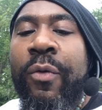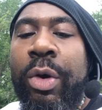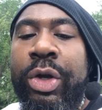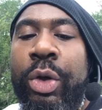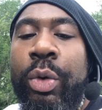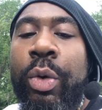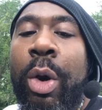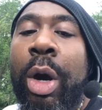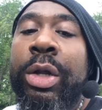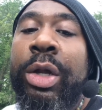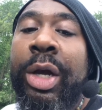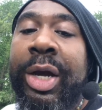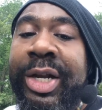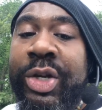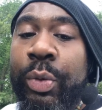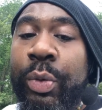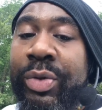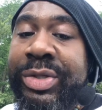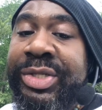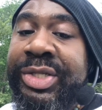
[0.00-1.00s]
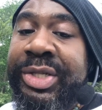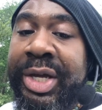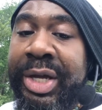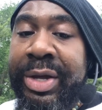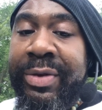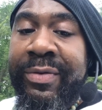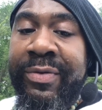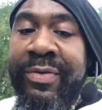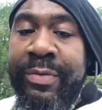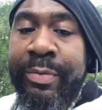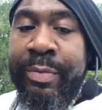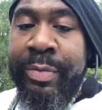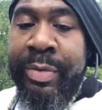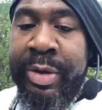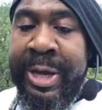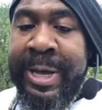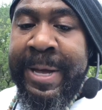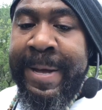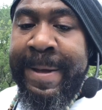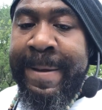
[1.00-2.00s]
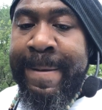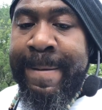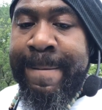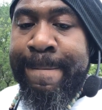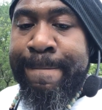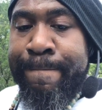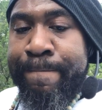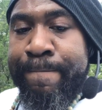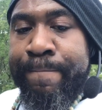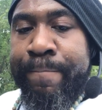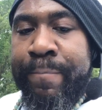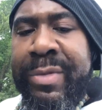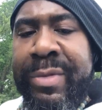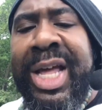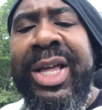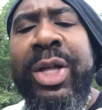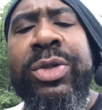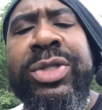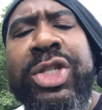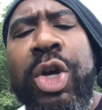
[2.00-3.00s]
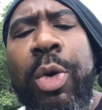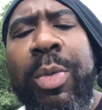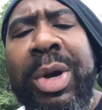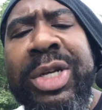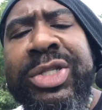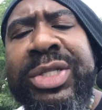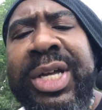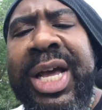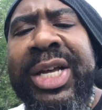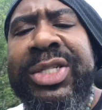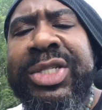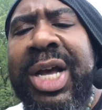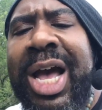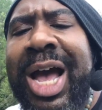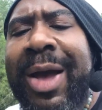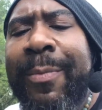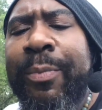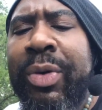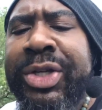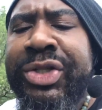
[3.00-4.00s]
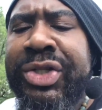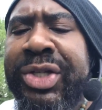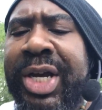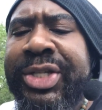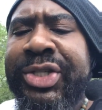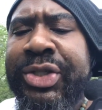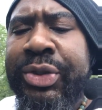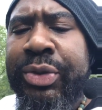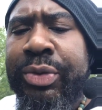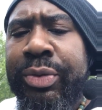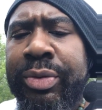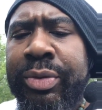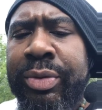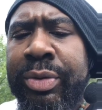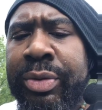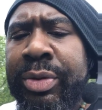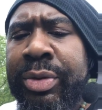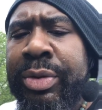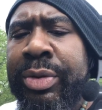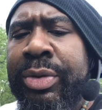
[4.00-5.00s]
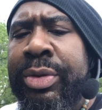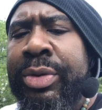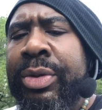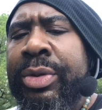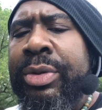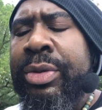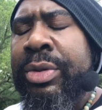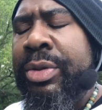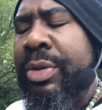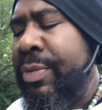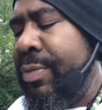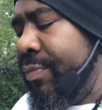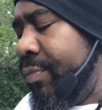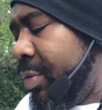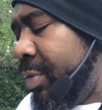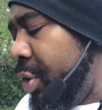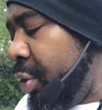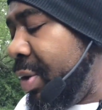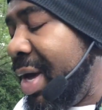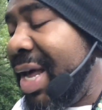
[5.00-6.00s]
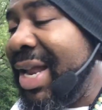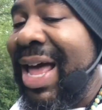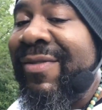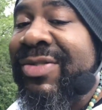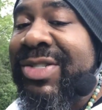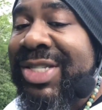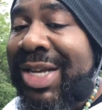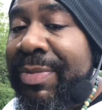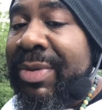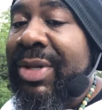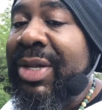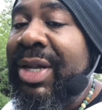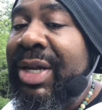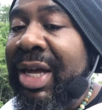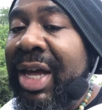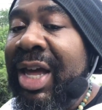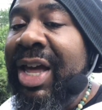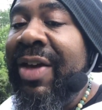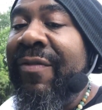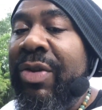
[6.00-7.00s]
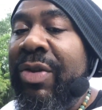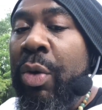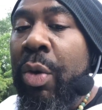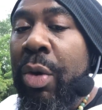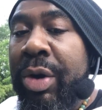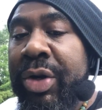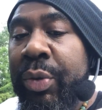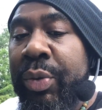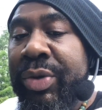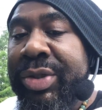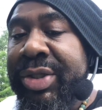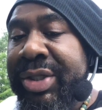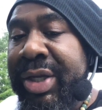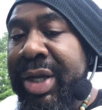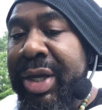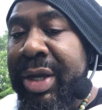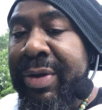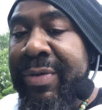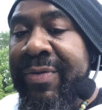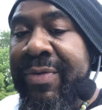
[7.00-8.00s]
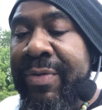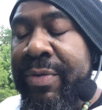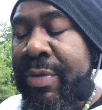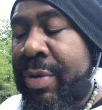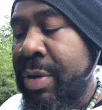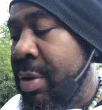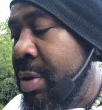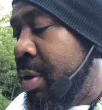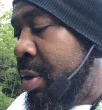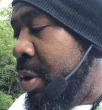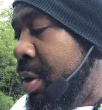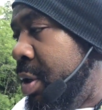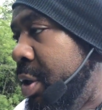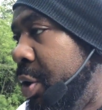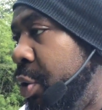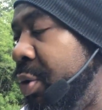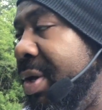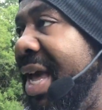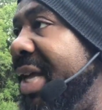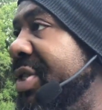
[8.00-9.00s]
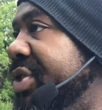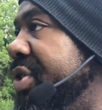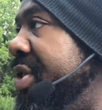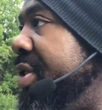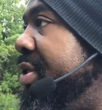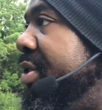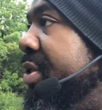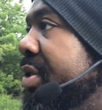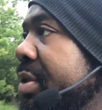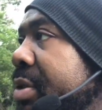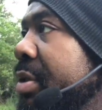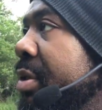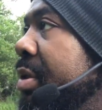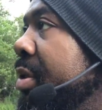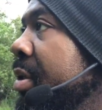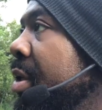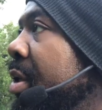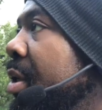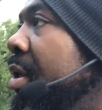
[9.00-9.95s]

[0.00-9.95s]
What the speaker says: before you are looking to receive. Thank you so much, Deja. I appreciate you. You got to have something to give in order to receive. You can't just,